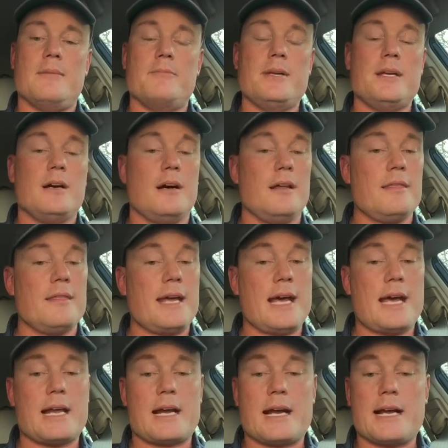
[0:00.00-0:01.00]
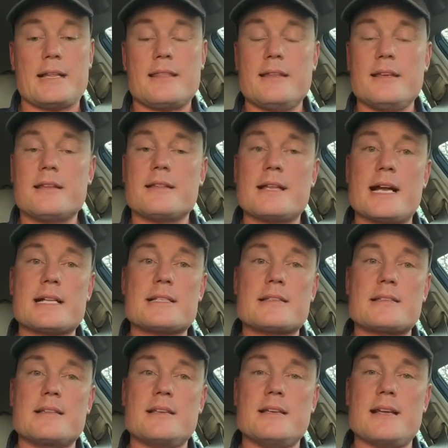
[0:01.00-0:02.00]
Beyond that, I think
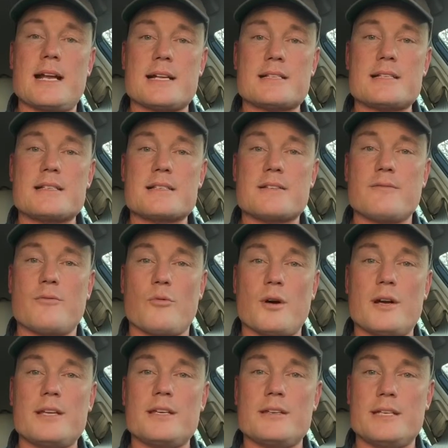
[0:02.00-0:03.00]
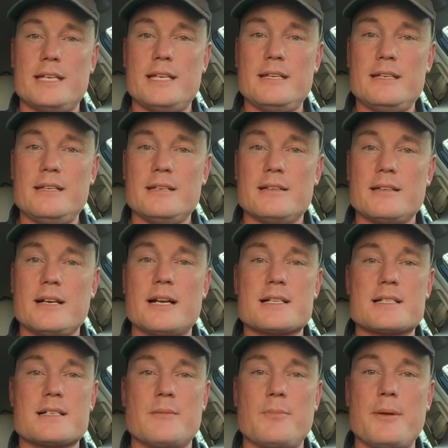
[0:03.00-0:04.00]
that's the essence of what you need.
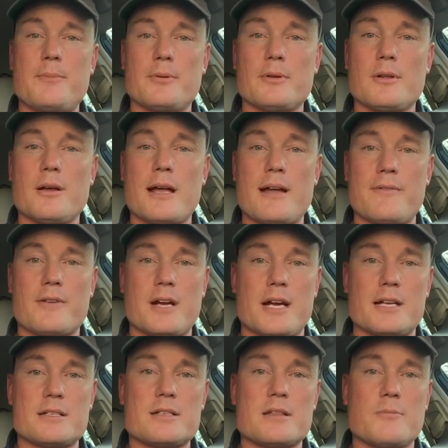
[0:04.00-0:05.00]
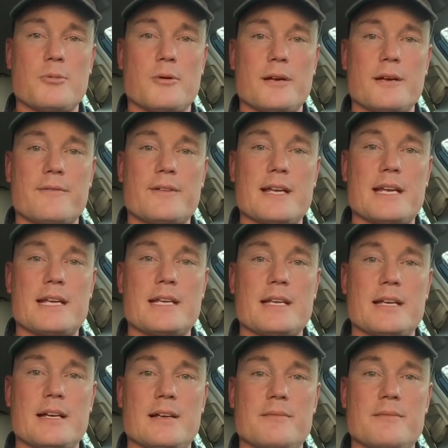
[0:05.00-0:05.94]
Some people have gotten to the point of getting